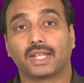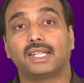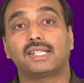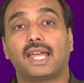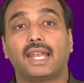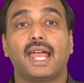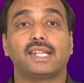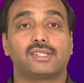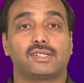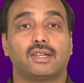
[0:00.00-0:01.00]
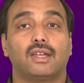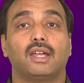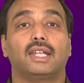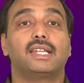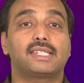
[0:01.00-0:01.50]
This
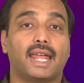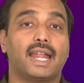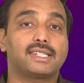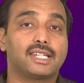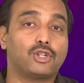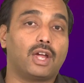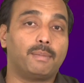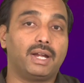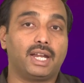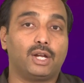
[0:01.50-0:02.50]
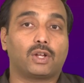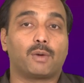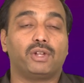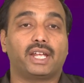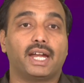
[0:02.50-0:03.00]
enhances your ability to
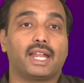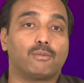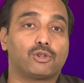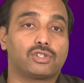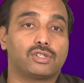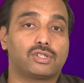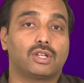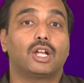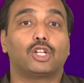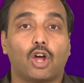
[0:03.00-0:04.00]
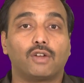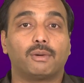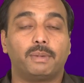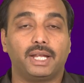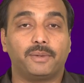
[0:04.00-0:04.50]
communicate emotions
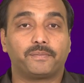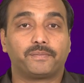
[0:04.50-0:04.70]
non-verbally.